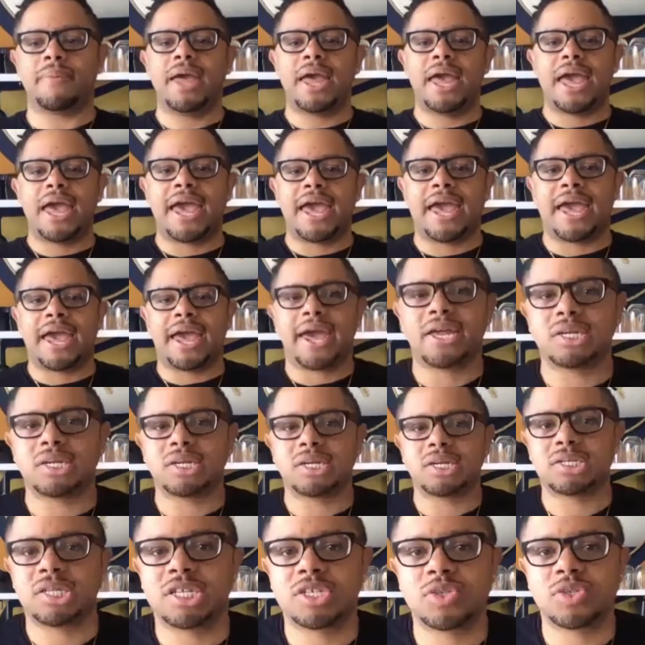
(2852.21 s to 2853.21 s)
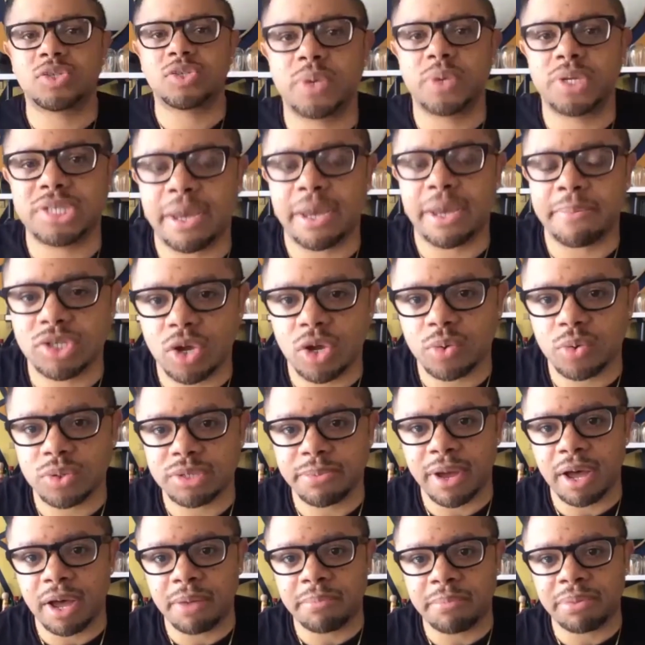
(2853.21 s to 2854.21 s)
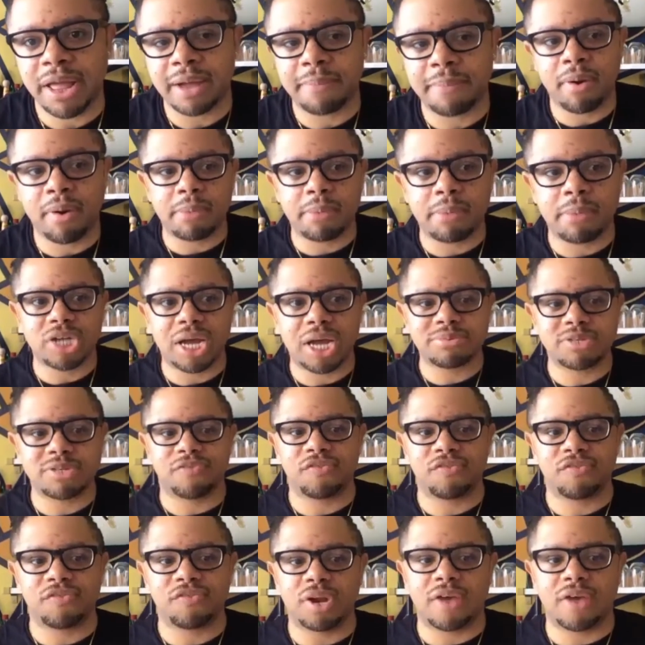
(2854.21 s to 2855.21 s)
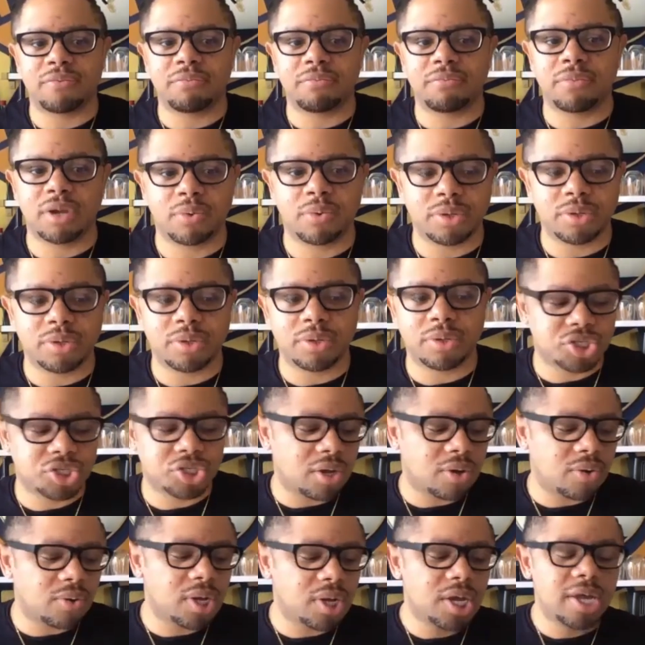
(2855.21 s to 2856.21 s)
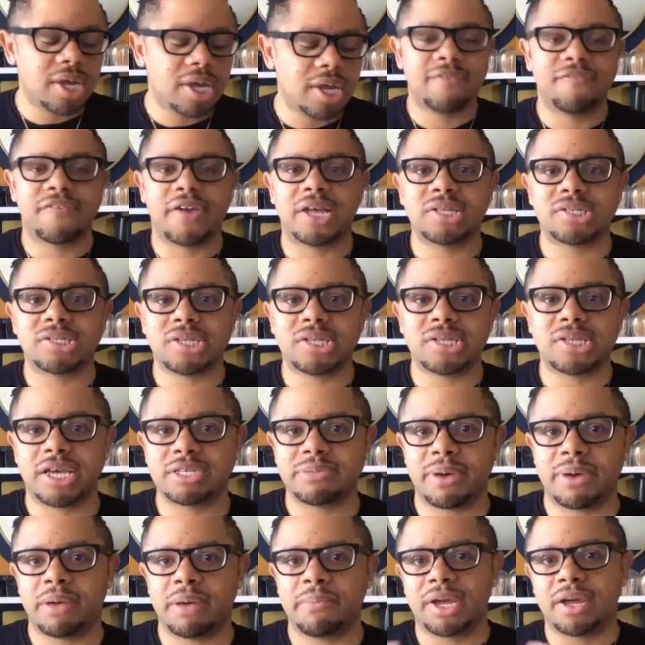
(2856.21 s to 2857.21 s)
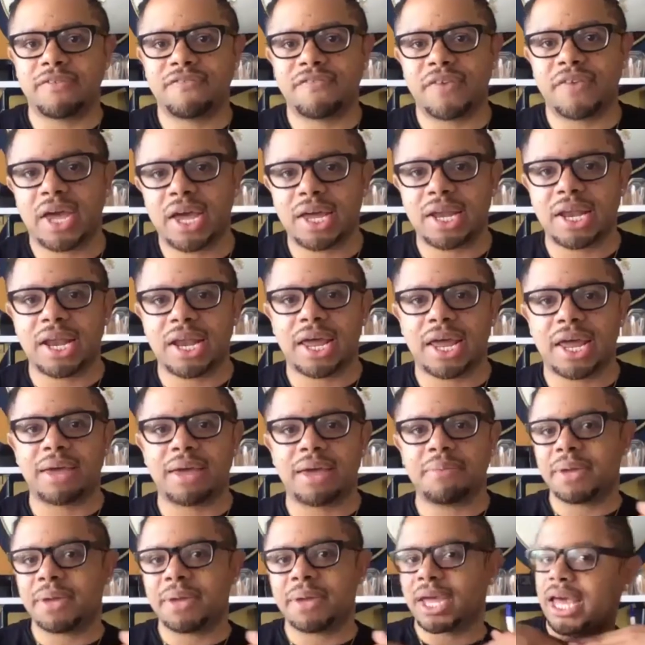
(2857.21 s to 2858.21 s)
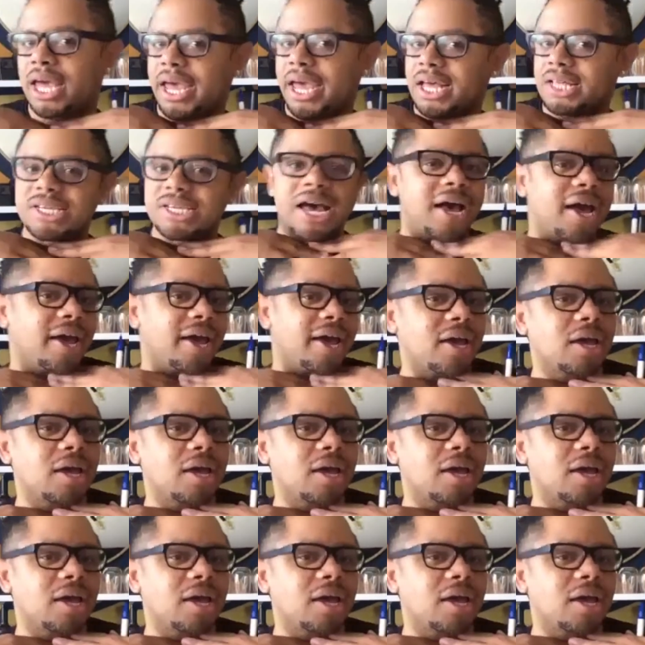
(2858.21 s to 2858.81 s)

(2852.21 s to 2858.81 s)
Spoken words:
And this week's episode was about Black barbershops. If you're not familiar with the show, Fanti is about being a fan and being anti.